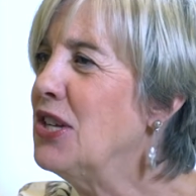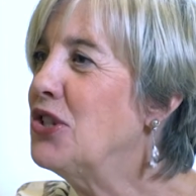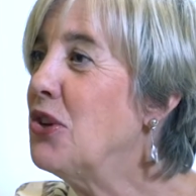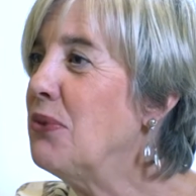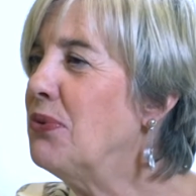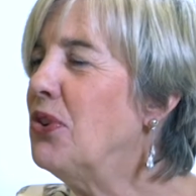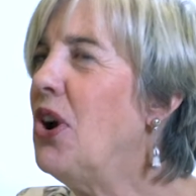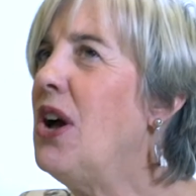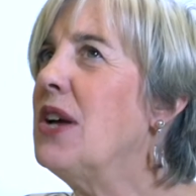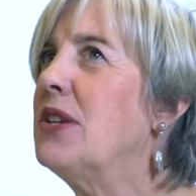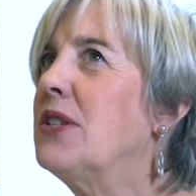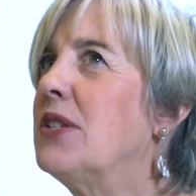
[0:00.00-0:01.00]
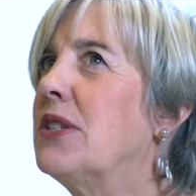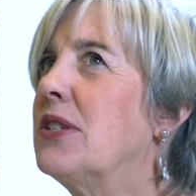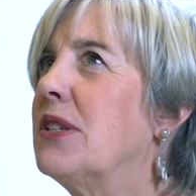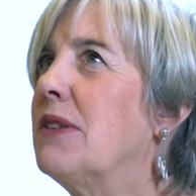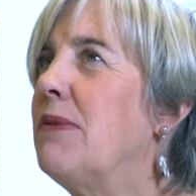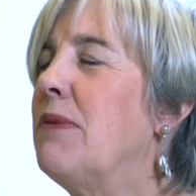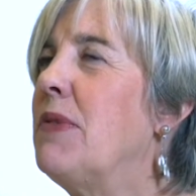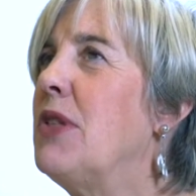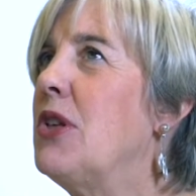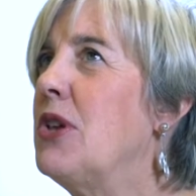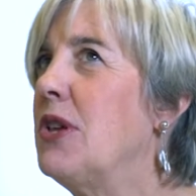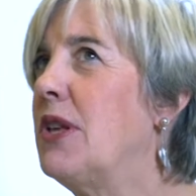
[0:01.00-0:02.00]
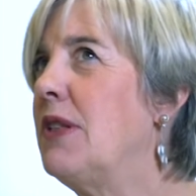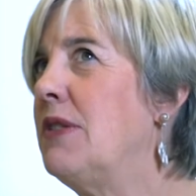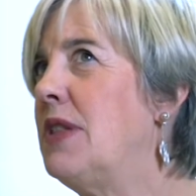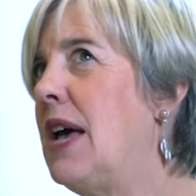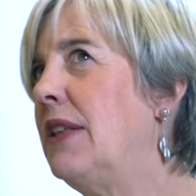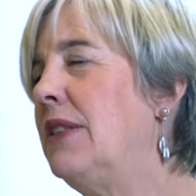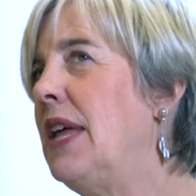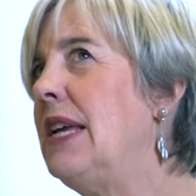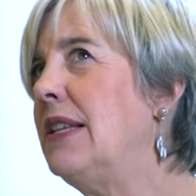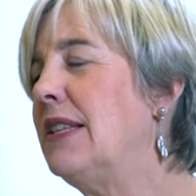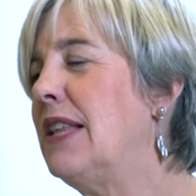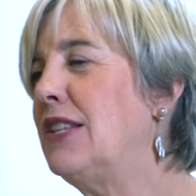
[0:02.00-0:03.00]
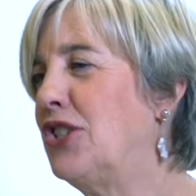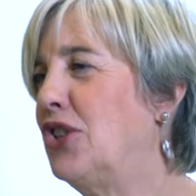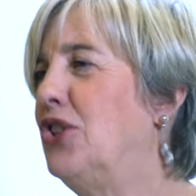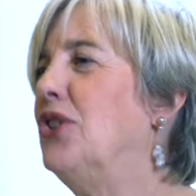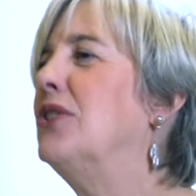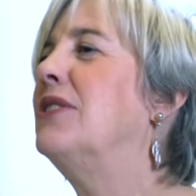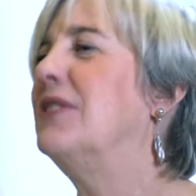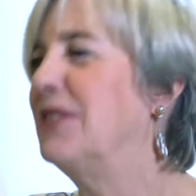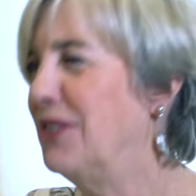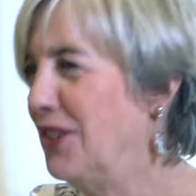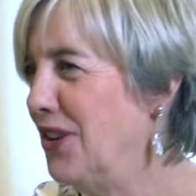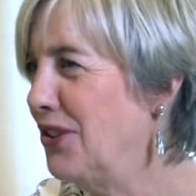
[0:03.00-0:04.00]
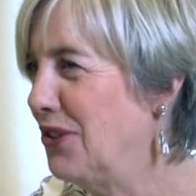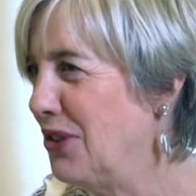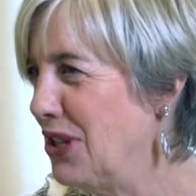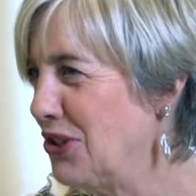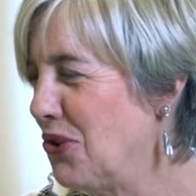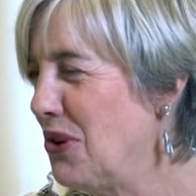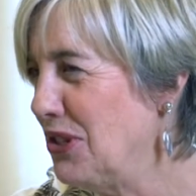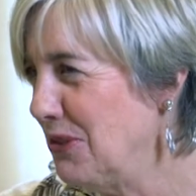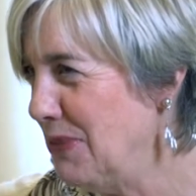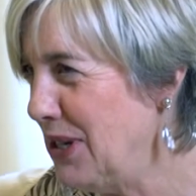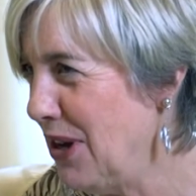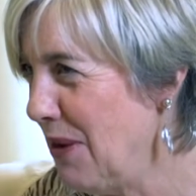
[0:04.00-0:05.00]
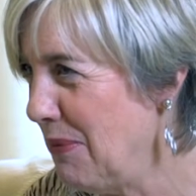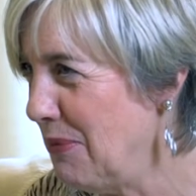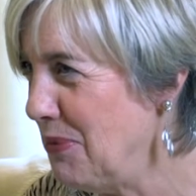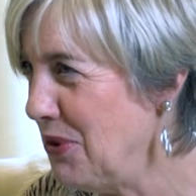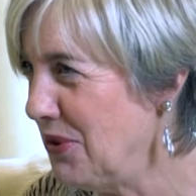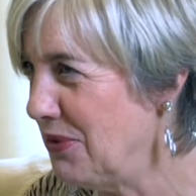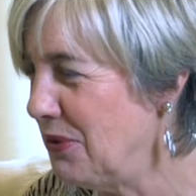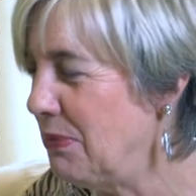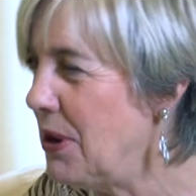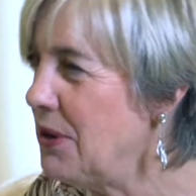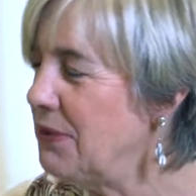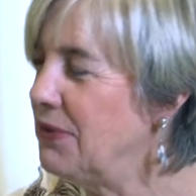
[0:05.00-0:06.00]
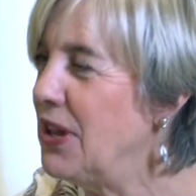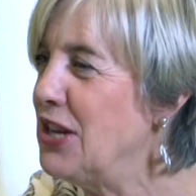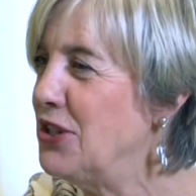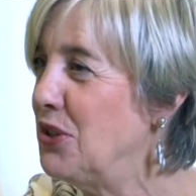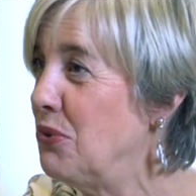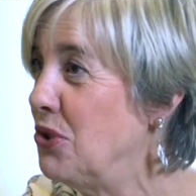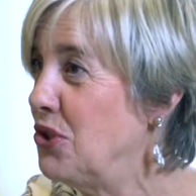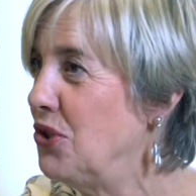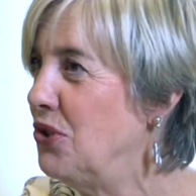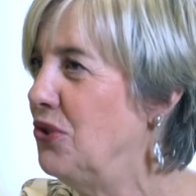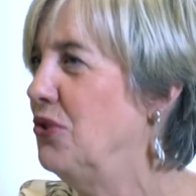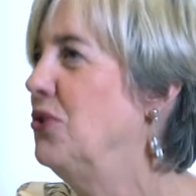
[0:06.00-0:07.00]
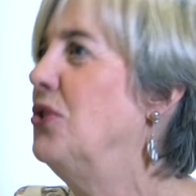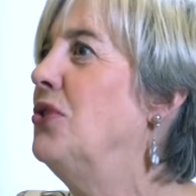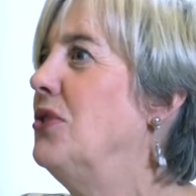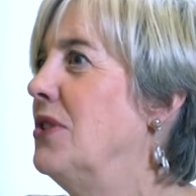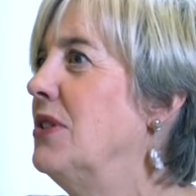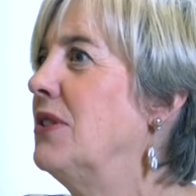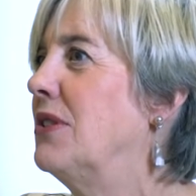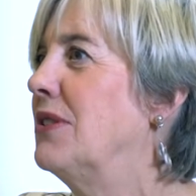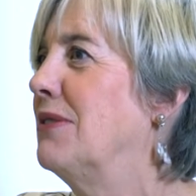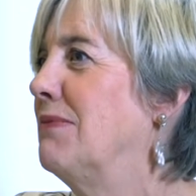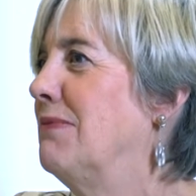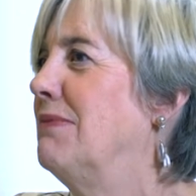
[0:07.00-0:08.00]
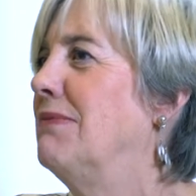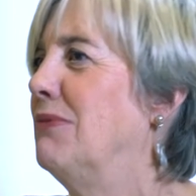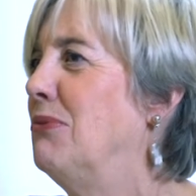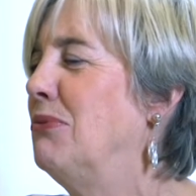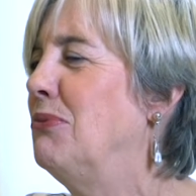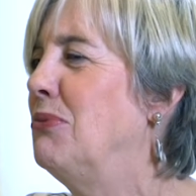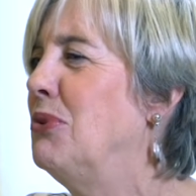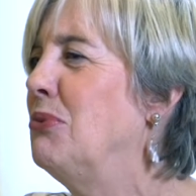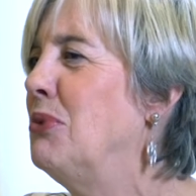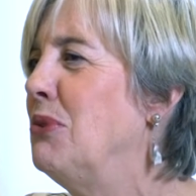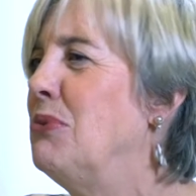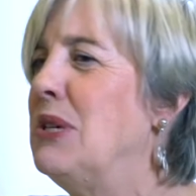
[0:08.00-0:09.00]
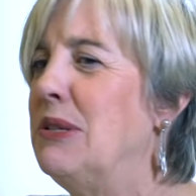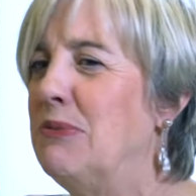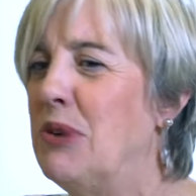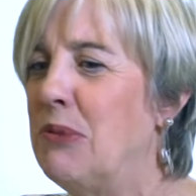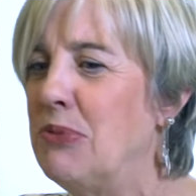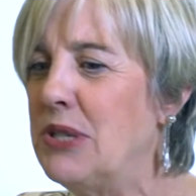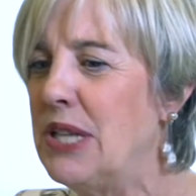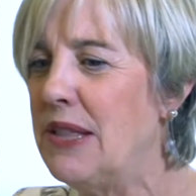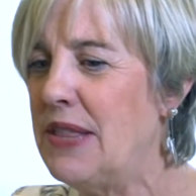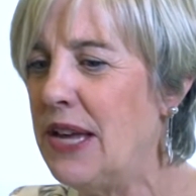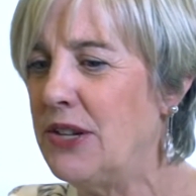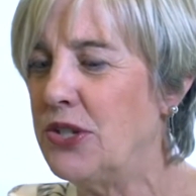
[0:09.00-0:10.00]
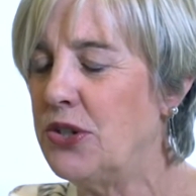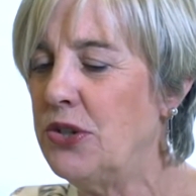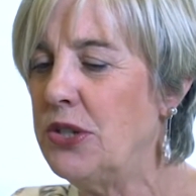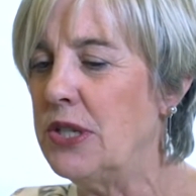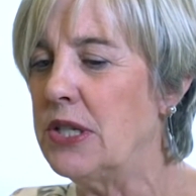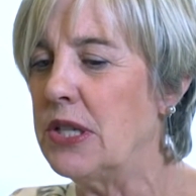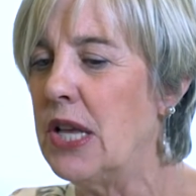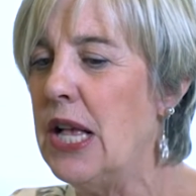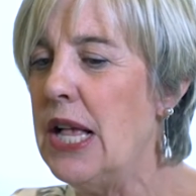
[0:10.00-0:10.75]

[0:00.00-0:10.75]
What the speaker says: So for us, it's going to become a beautiful butterfly, so it's goodness. We represent that as goodness.